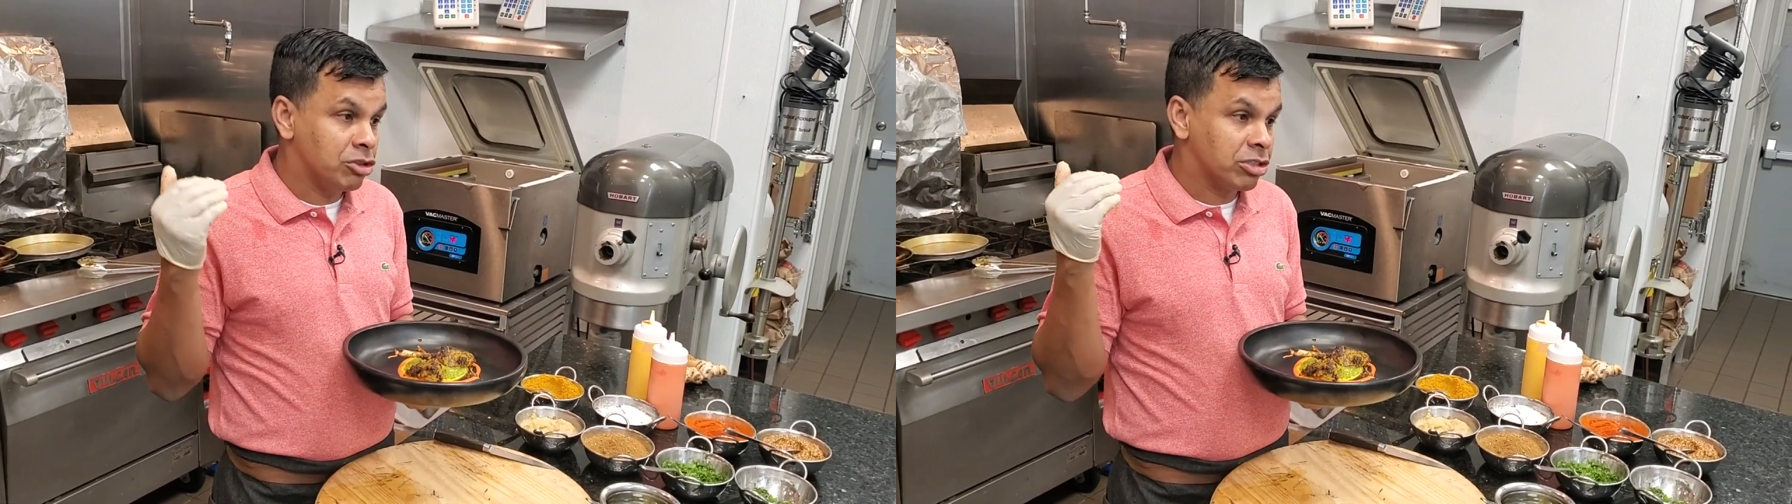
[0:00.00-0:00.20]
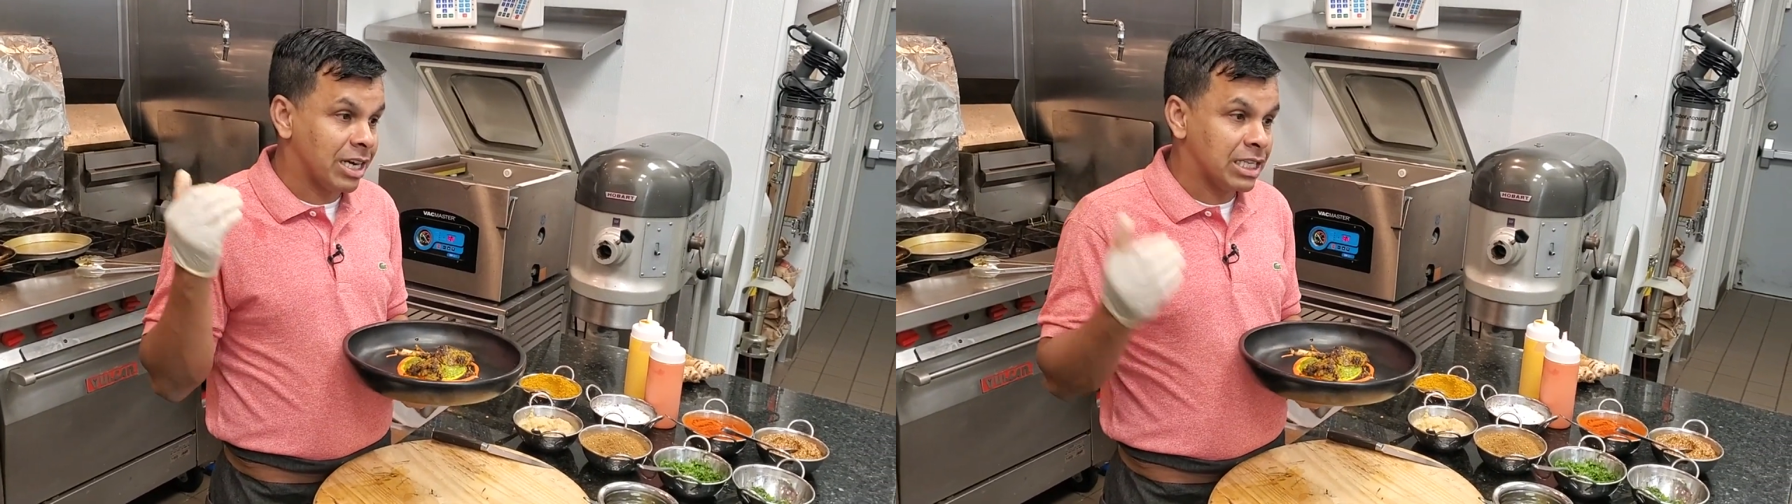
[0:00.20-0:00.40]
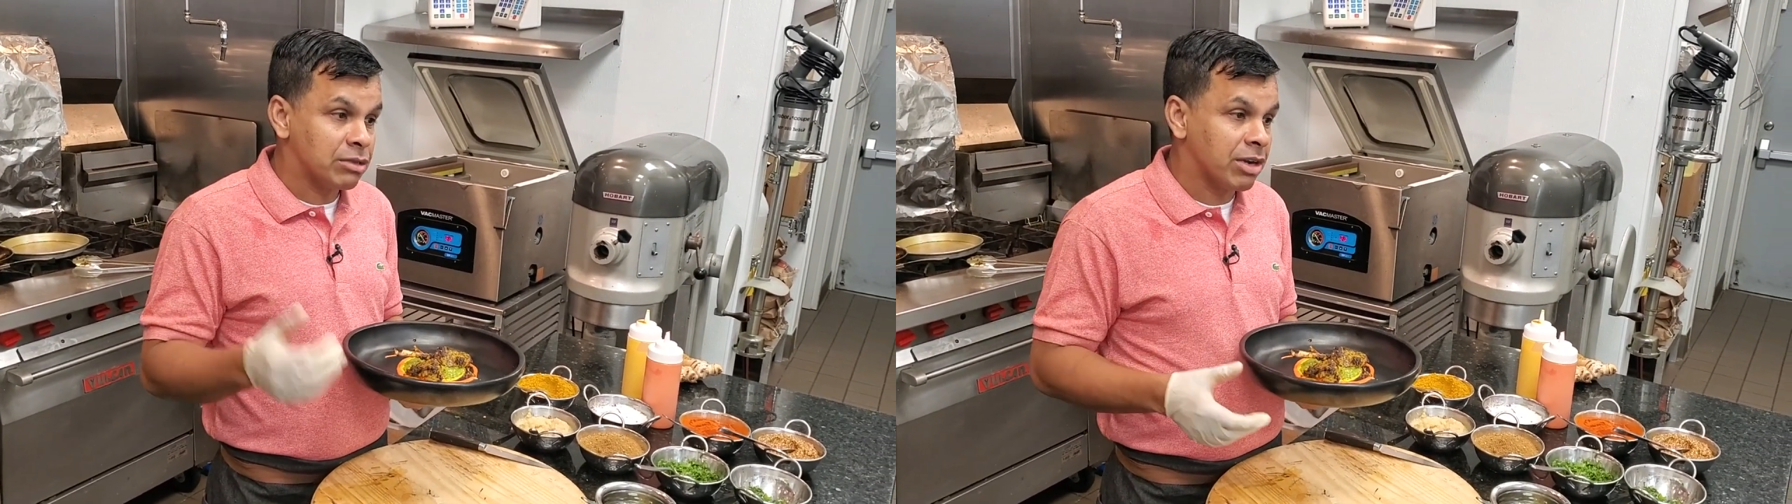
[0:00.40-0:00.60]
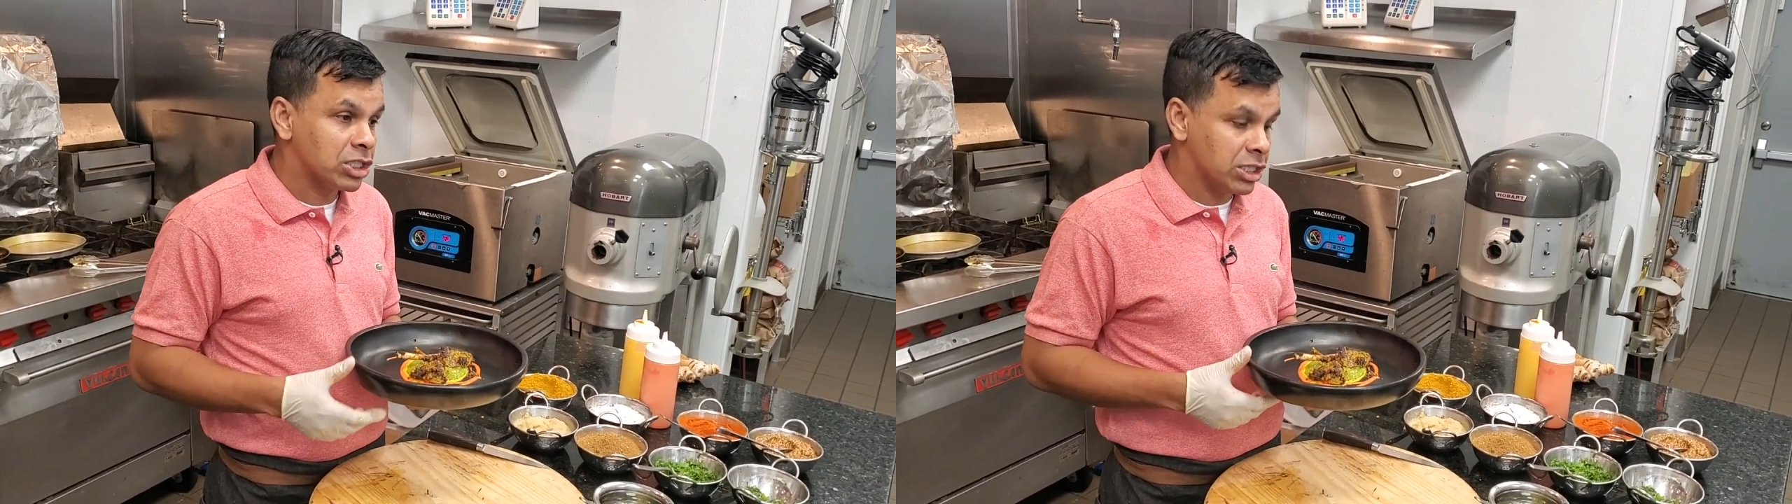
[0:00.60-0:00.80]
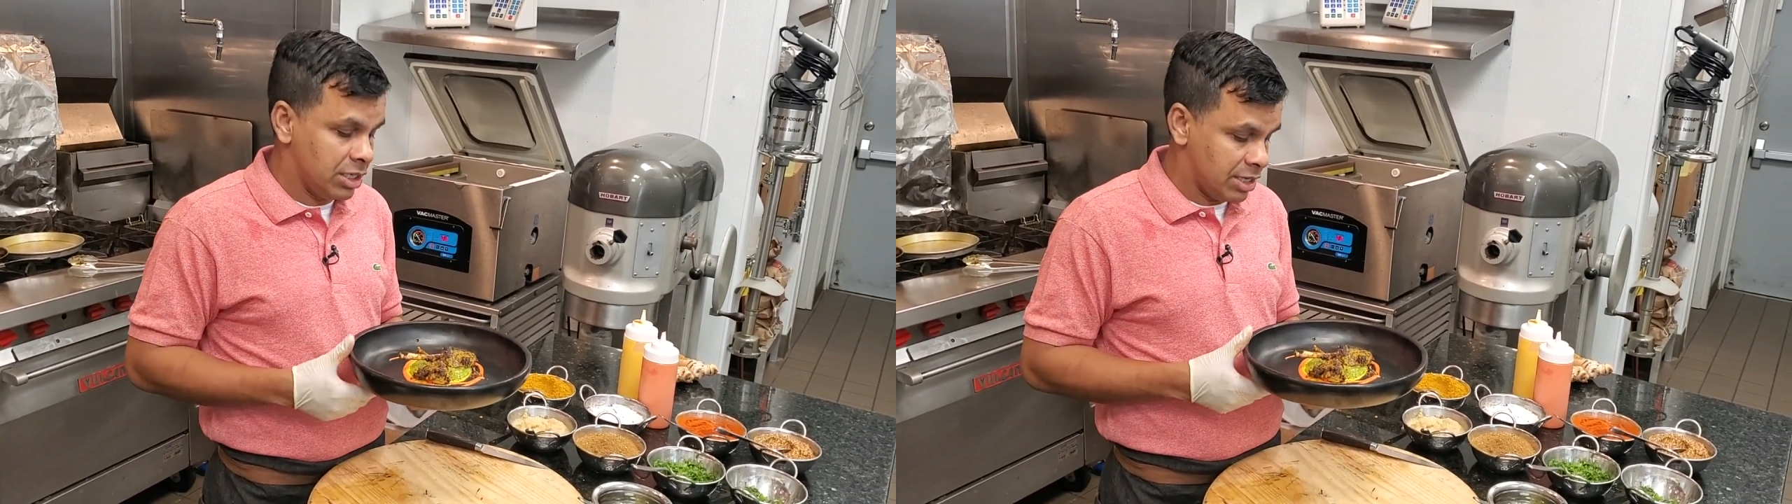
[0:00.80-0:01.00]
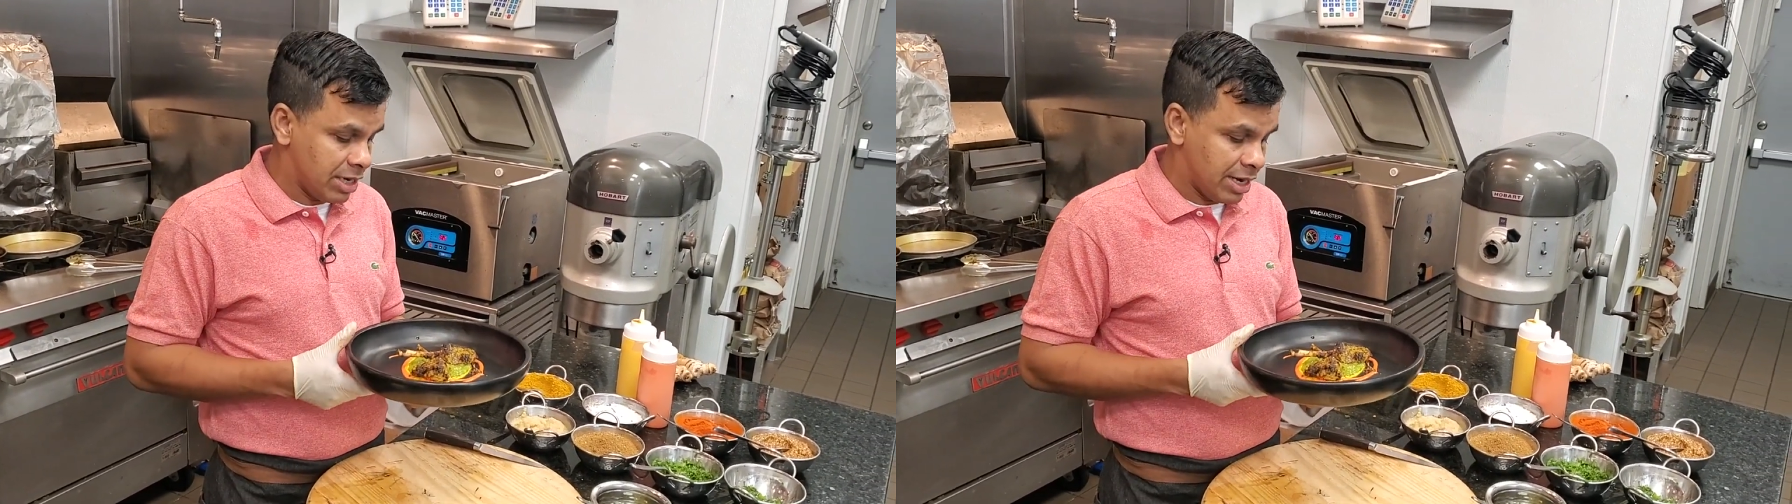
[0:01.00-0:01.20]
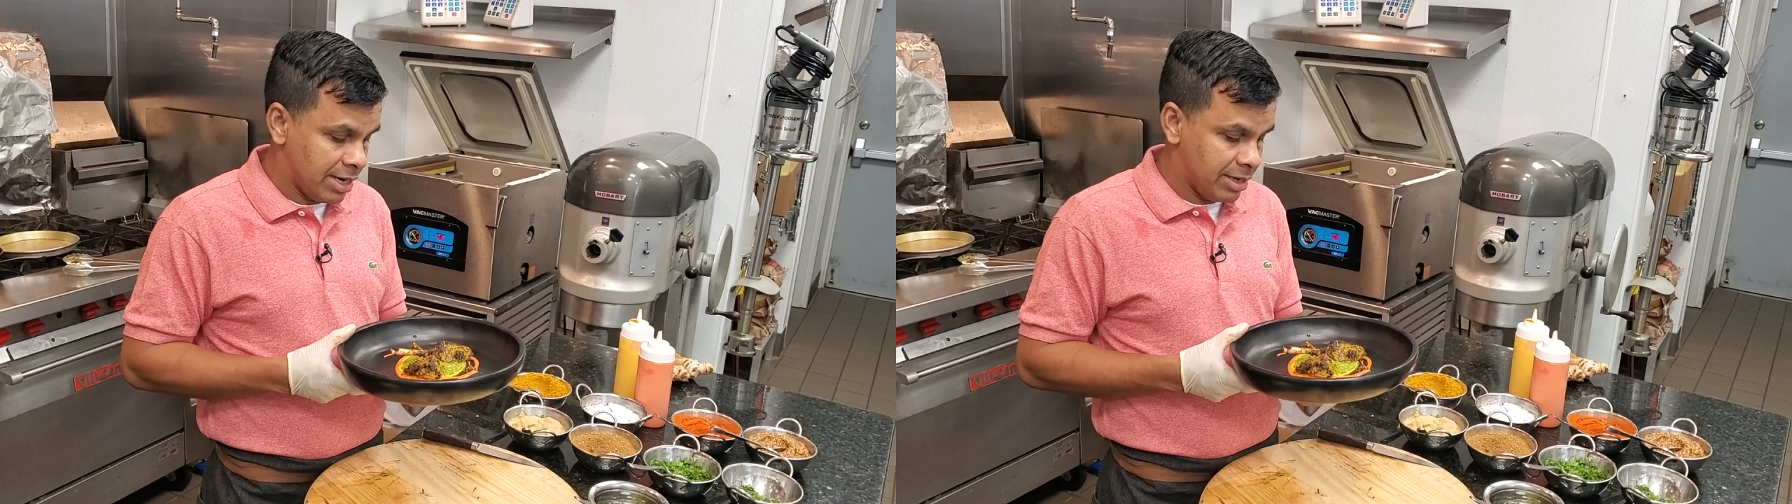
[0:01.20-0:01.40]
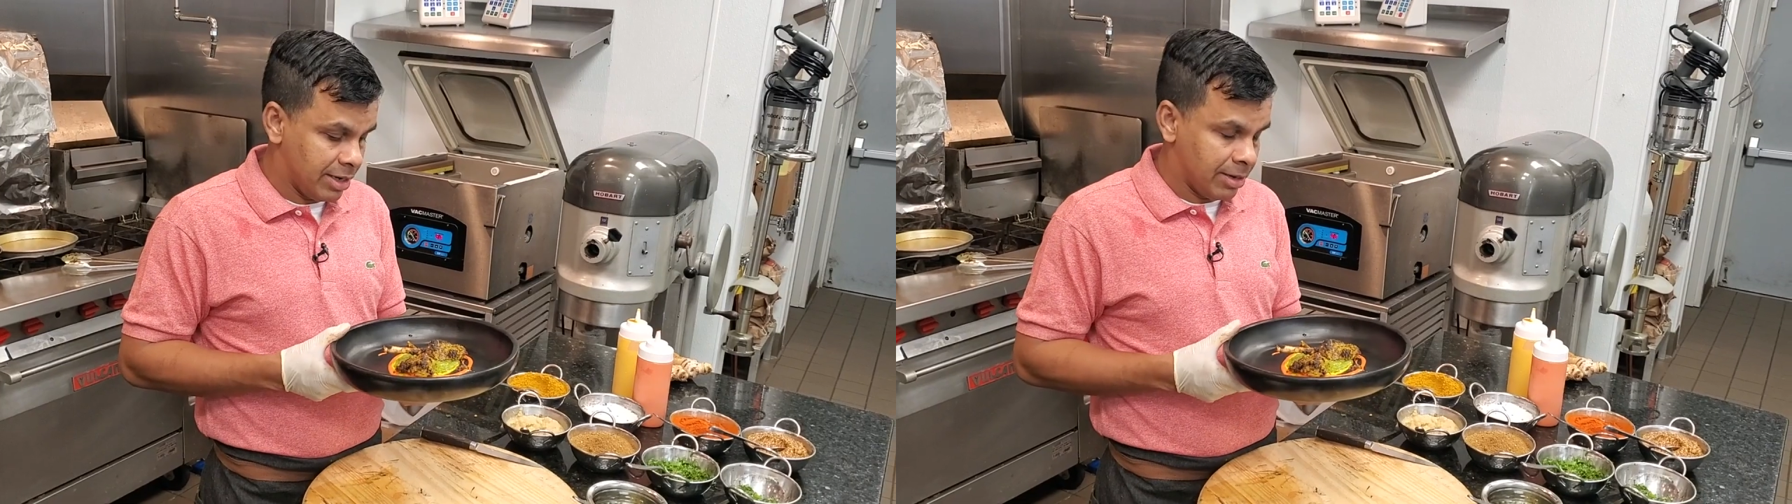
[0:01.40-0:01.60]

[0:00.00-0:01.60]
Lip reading: you satisfaction, and